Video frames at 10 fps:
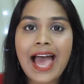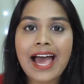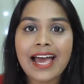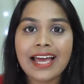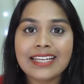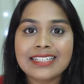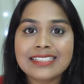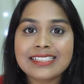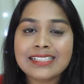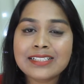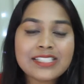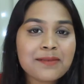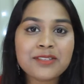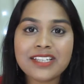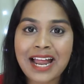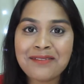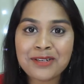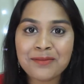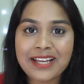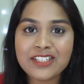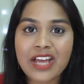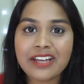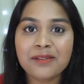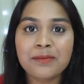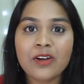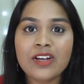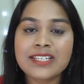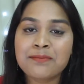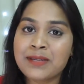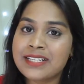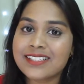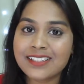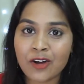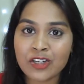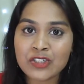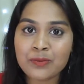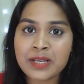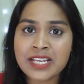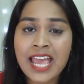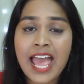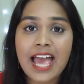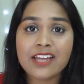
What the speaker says: and subscribe to my channel, because it means a lot to me.